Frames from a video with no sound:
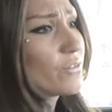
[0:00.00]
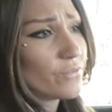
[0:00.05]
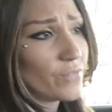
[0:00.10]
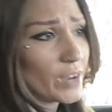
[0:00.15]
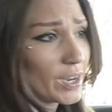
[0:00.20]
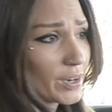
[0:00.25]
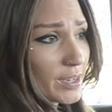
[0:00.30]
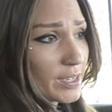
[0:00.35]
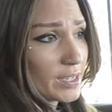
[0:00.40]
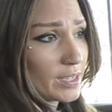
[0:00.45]

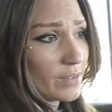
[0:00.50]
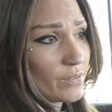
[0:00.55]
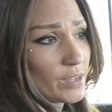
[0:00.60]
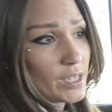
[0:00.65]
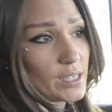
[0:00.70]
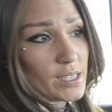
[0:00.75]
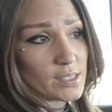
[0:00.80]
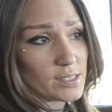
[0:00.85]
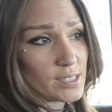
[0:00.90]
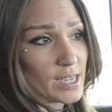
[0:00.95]
Very
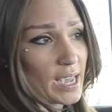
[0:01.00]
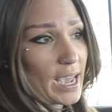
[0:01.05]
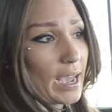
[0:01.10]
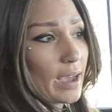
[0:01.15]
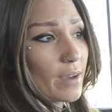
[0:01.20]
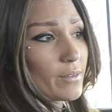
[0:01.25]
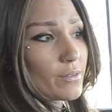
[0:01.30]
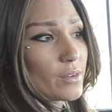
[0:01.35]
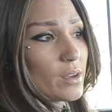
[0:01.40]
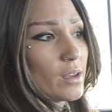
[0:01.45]
convenient to
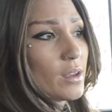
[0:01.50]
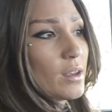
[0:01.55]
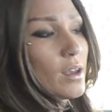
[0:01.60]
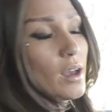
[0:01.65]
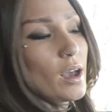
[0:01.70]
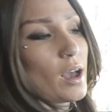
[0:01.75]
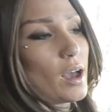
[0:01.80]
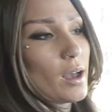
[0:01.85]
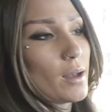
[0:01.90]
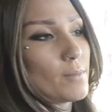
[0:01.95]
have.
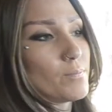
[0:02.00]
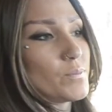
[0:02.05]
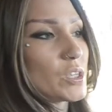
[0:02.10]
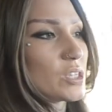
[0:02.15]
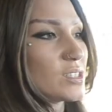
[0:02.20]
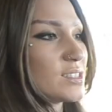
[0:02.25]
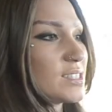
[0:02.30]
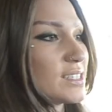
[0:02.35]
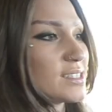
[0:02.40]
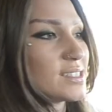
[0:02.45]
You
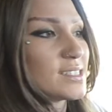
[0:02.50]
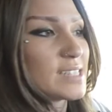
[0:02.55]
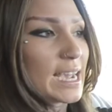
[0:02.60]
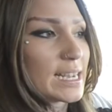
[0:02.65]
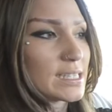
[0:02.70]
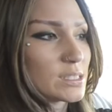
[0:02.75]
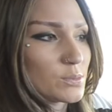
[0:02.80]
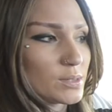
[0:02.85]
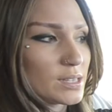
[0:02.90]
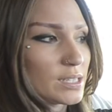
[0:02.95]
can see
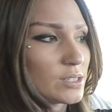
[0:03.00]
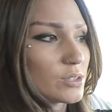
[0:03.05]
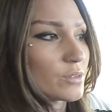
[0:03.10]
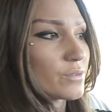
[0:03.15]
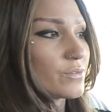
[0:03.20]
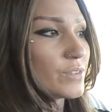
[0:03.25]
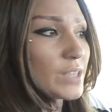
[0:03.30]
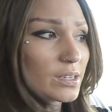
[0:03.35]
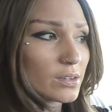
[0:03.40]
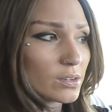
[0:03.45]
stats within your
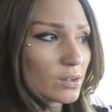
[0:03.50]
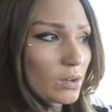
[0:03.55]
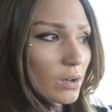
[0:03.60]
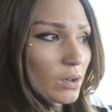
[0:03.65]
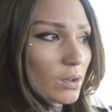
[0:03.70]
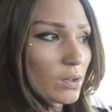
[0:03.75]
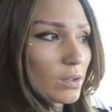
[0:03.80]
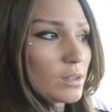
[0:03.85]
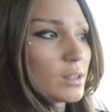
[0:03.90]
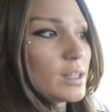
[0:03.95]

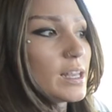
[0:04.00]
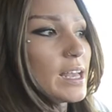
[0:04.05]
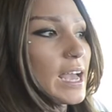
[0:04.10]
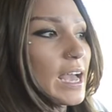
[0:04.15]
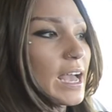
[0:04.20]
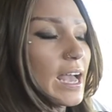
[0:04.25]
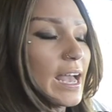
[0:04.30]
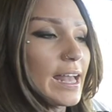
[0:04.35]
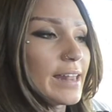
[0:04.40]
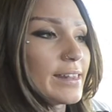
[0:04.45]
vehicle,
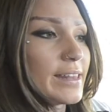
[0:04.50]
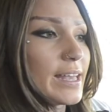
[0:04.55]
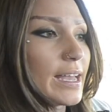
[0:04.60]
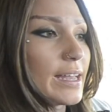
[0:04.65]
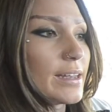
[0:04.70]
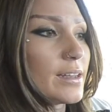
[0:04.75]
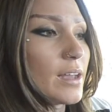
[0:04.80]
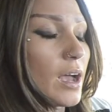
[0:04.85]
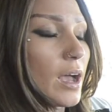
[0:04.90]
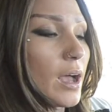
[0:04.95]
and
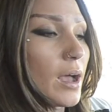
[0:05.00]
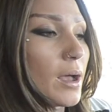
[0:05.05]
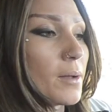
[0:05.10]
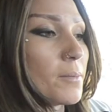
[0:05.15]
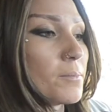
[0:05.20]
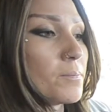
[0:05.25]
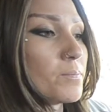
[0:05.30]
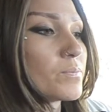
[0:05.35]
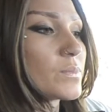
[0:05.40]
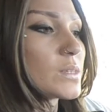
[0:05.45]

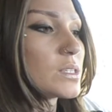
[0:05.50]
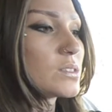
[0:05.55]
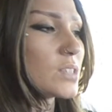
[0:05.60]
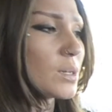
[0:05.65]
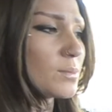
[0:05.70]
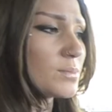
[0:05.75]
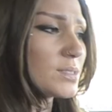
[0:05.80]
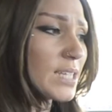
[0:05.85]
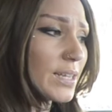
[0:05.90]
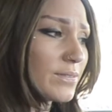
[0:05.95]
then
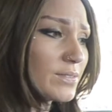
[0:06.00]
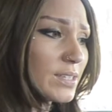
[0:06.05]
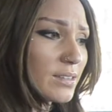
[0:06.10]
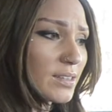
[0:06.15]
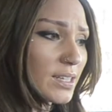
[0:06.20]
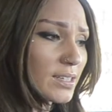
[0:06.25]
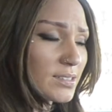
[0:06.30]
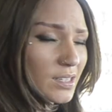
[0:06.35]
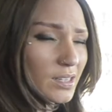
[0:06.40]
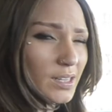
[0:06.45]
some safety
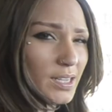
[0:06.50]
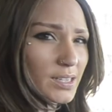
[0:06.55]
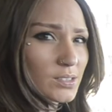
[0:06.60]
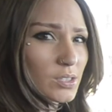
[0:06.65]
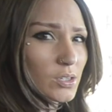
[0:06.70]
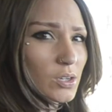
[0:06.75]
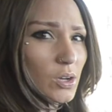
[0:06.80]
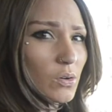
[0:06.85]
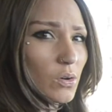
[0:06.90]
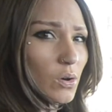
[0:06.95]
things I'd like
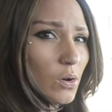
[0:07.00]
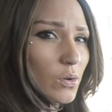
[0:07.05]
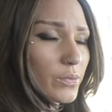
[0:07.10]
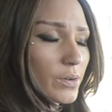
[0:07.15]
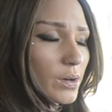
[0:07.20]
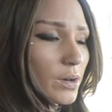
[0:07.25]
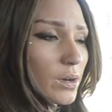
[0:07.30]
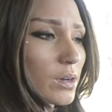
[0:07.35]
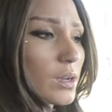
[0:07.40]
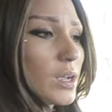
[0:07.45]
to go
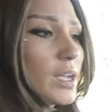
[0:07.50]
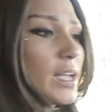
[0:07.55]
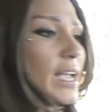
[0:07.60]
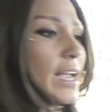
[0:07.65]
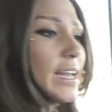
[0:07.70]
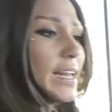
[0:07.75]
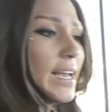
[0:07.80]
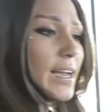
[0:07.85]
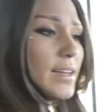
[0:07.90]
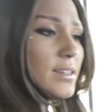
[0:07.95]
over.
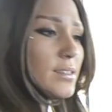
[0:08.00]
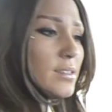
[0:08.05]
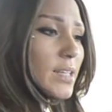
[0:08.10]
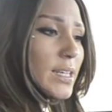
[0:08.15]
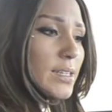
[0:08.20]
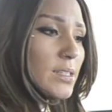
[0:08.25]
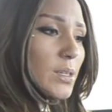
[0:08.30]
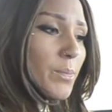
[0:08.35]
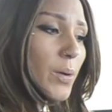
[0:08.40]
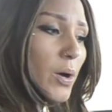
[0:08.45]
It has
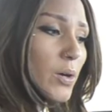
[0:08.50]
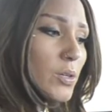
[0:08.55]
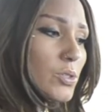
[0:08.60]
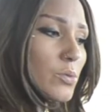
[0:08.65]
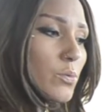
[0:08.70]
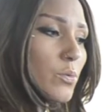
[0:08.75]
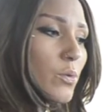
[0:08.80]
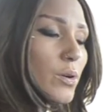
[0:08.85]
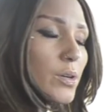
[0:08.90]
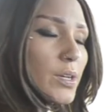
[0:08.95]
lane departure
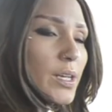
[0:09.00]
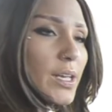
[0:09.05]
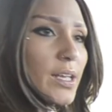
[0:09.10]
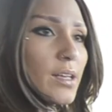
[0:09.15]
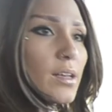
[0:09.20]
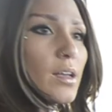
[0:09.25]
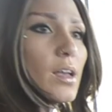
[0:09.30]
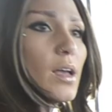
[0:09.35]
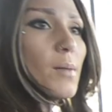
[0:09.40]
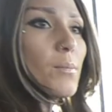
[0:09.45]

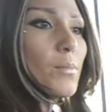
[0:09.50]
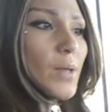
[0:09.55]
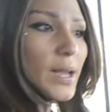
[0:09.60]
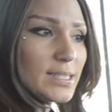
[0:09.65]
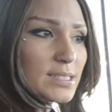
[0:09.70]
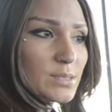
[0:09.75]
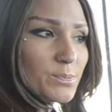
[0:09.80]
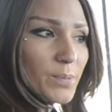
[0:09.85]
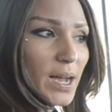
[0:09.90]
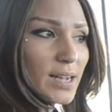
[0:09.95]
warning,
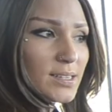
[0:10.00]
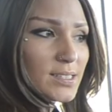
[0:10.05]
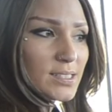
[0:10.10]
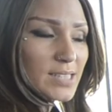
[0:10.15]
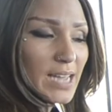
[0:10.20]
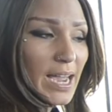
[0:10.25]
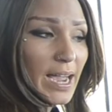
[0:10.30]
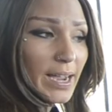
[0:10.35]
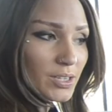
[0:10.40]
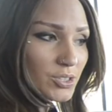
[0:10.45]
blind spot
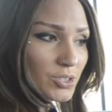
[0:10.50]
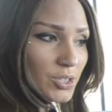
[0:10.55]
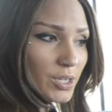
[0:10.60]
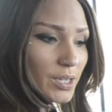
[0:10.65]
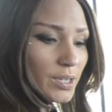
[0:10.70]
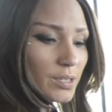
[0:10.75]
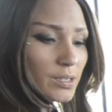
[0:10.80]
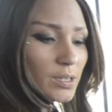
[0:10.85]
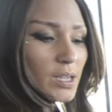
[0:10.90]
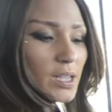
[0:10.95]

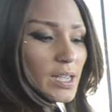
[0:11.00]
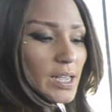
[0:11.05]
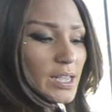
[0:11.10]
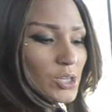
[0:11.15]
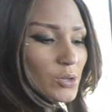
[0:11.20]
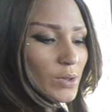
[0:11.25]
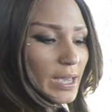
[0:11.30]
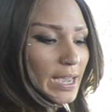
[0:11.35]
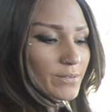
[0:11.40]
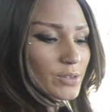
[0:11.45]
detection,
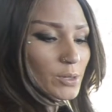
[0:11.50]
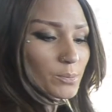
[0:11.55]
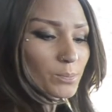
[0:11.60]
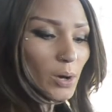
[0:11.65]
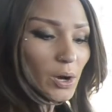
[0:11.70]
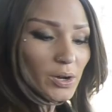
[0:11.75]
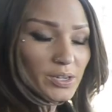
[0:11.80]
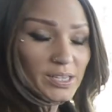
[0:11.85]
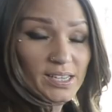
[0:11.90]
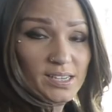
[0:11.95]
you have your
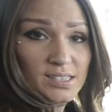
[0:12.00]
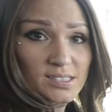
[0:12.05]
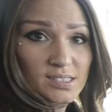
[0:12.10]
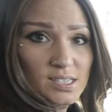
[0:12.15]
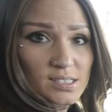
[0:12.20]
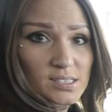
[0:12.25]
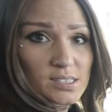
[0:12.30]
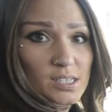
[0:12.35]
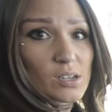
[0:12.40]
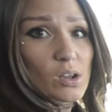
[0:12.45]
parking
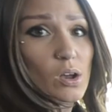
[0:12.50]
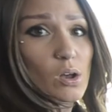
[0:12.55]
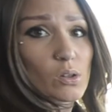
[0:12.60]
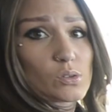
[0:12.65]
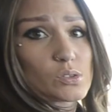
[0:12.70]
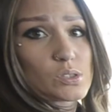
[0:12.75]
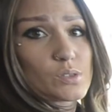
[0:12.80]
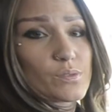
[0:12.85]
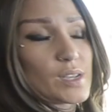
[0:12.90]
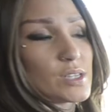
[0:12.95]
assistant. All
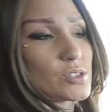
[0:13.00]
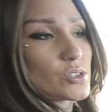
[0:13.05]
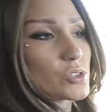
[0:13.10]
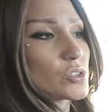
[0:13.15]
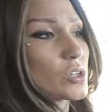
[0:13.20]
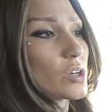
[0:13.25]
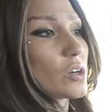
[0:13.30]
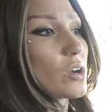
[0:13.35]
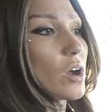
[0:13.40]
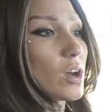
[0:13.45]
those features
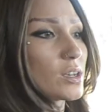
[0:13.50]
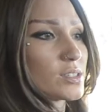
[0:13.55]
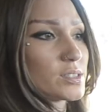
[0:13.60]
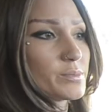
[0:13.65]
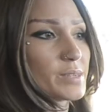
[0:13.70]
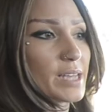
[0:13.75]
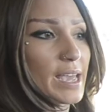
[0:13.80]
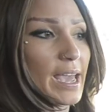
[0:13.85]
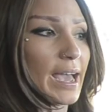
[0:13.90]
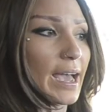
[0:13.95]
are
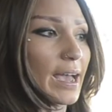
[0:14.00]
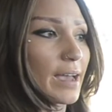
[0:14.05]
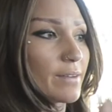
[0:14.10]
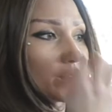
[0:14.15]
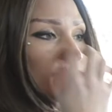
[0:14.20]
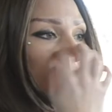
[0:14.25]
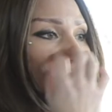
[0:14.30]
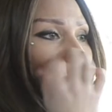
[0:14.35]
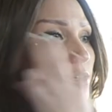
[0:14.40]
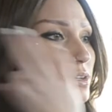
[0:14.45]
awesome to have
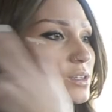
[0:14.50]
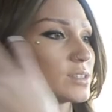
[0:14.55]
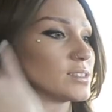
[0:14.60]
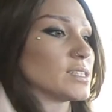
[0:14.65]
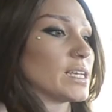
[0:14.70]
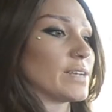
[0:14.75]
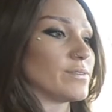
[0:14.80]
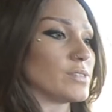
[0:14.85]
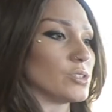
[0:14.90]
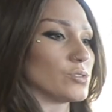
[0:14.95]
if you're a
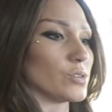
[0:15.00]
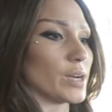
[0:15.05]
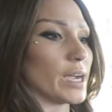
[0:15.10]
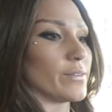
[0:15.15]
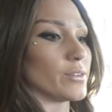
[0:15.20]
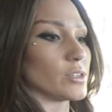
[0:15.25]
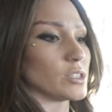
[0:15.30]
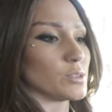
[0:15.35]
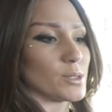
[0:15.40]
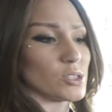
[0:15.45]
safety
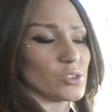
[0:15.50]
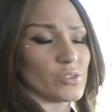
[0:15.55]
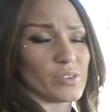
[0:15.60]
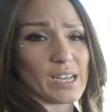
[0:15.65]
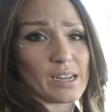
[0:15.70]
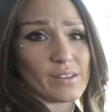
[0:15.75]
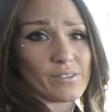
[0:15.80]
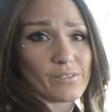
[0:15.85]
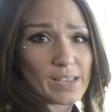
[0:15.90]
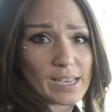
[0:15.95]
driver, especially if
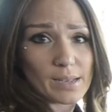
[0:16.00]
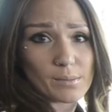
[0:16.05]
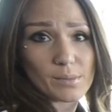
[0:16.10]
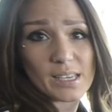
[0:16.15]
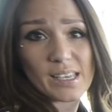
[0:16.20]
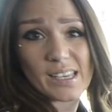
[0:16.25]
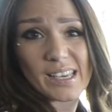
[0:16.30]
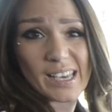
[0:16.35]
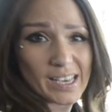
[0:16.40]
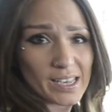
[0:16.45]
you've got a
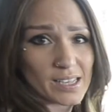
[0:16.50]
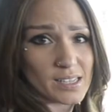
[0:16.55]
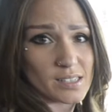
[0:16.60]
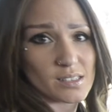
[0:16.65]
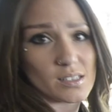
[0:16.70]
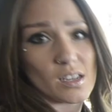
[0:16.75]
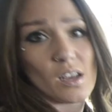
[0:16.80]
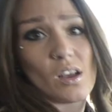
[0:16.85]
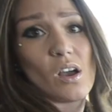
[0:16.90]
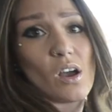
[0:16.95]
family,
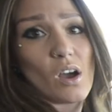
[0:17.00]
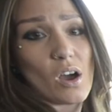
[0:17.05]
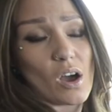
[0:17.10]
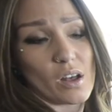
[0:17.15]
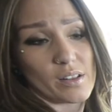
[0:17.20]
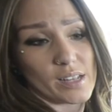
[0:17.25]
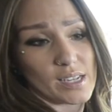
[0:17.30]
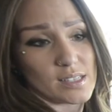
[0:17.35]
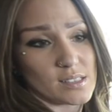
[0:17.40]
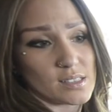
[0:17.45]
kids,
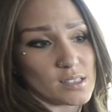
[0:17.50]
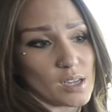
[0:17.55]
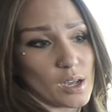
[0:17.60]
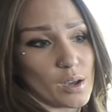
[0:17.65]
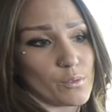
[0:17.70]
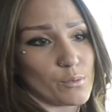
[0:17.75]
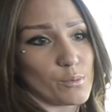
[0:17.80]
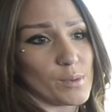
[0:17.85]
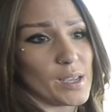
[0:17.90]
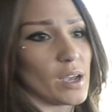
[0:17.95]
all that
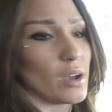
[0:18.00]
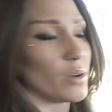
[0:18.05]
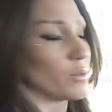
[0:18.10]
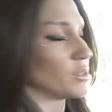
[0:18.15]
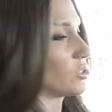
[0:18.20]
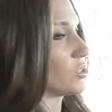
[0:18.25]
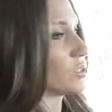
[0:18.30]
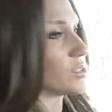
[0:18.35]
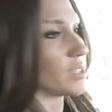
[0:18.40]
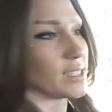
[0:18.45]
stuff. We
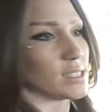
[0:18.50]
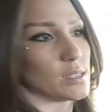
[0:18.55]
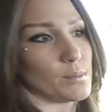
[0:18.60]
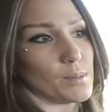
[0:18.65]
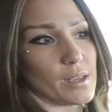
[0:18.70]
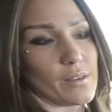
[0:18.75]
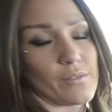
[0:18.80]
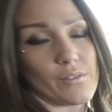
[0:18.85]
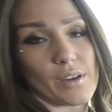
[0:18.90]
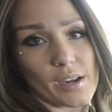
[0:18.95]
always just like to
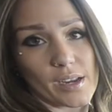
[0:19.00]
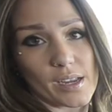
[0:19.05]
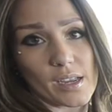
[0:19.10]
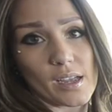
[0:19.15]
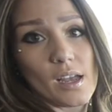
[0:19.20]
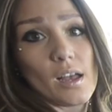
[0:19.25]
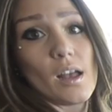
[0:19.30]
be very